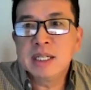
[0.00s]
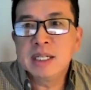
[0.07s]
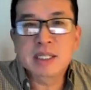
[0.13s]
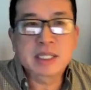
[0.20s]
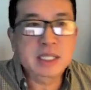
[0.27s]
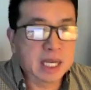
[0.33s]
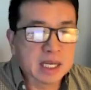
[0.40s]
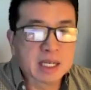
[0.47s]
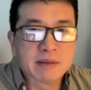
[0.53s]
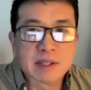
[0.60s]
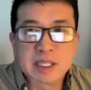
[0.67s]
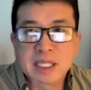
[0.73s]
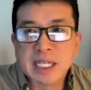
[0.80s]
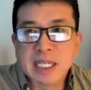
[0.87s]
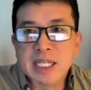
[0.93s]
State of the
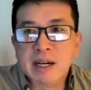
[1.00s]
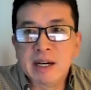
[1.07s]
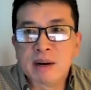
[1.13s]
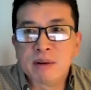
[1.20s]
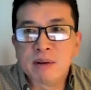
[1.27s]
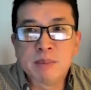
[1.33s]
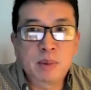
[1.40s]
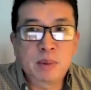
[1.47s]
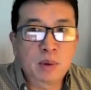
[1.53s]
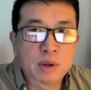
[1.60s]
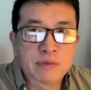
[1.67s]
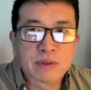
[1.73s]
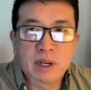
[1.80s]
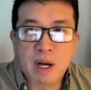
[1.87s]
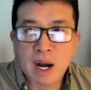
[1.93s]
CDR report
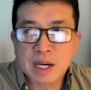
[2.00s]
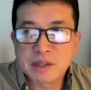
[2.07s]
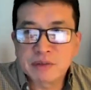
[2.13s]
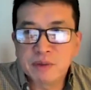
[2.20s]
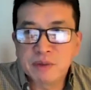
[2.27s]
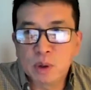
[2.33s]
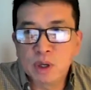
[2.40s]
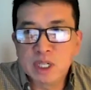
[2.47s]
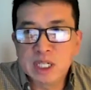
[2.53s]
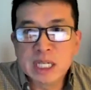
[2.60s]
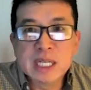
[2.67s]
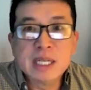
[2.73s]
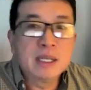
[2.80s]
from Oxford,